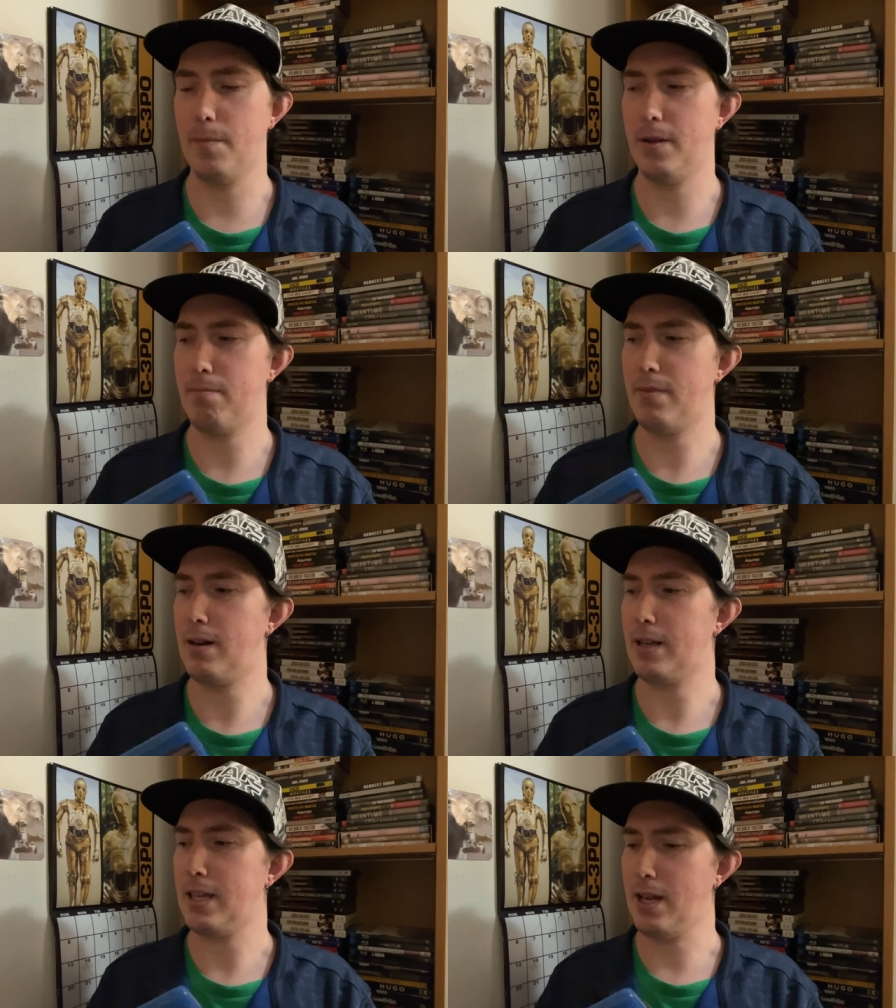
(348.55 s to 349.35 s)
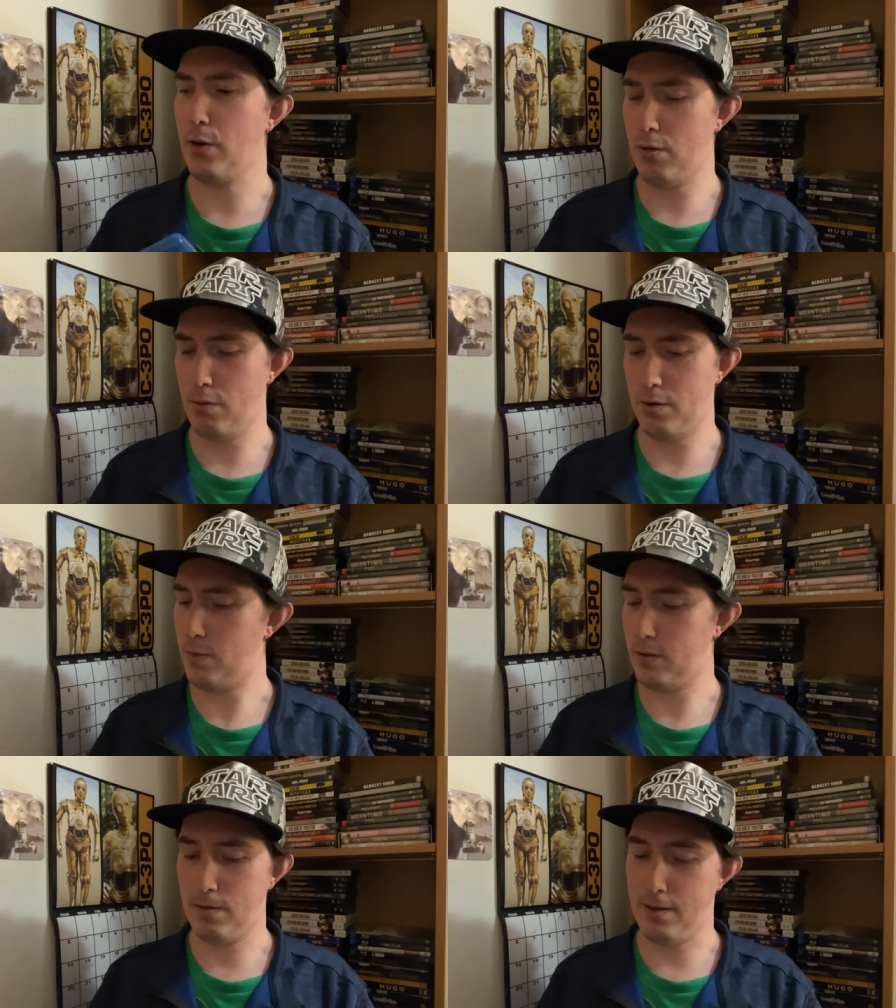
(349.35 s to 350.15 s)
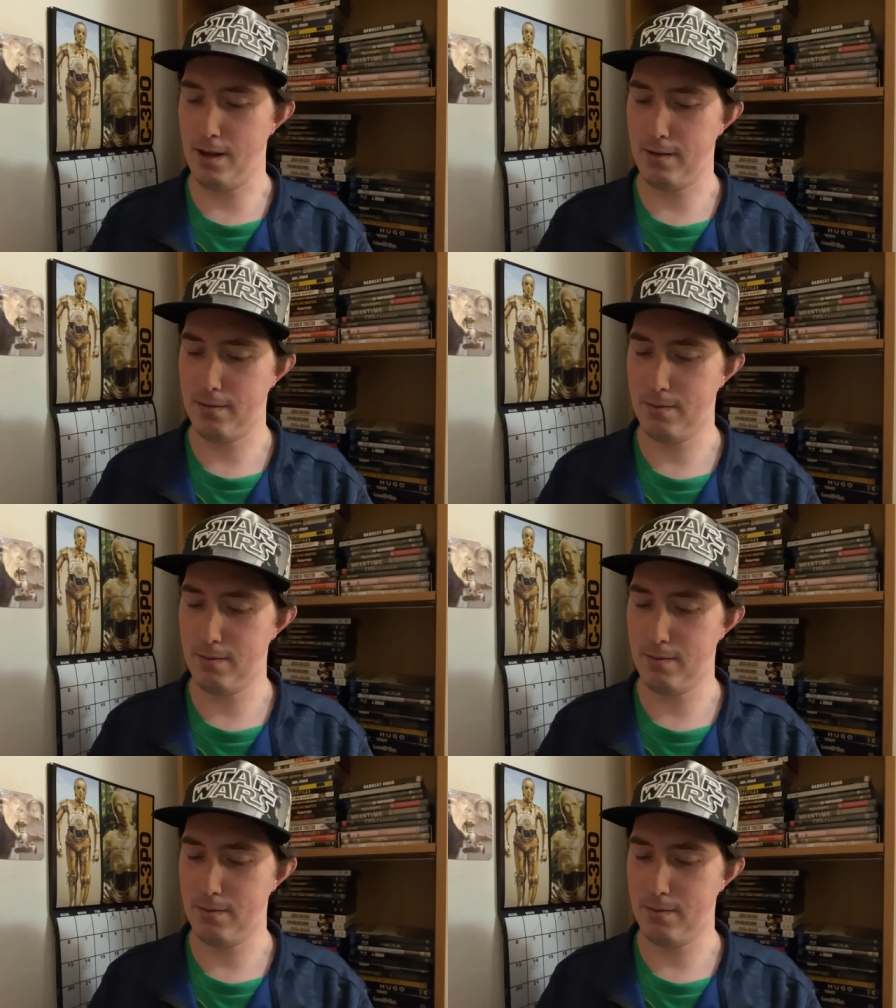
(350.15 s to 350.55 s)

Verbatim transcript: But they're like, yeah, no, don't do that.